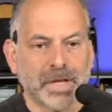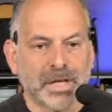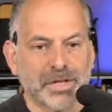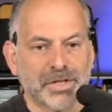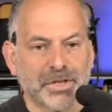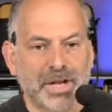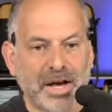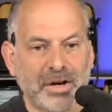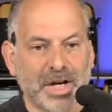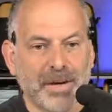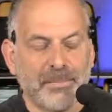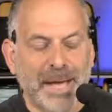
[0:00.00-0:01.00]
So now I'll
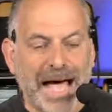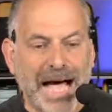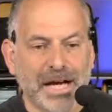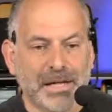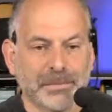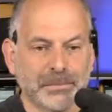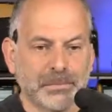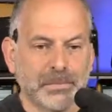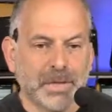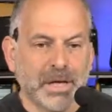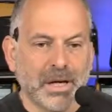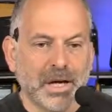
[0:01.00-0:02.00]
come back.
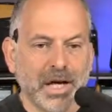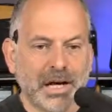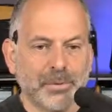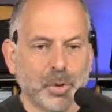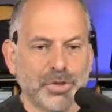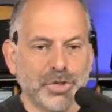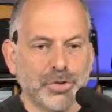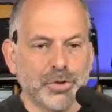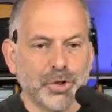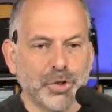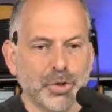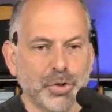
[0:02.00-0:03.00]
I'm going to
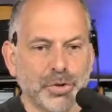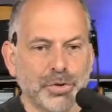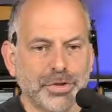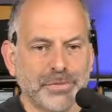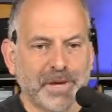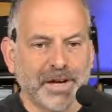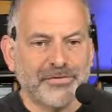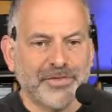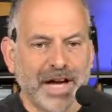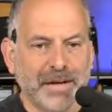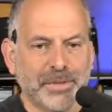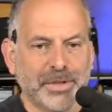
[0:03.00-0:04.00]
choose my
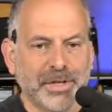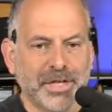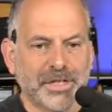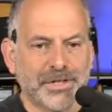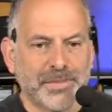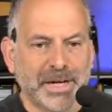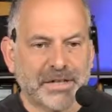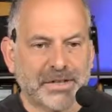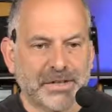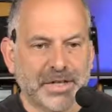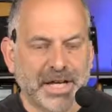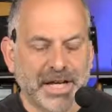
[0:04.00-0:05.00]
fiber
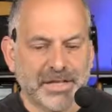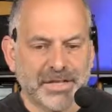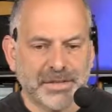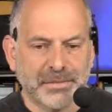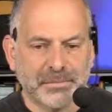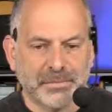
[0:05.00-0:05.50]
inspector test.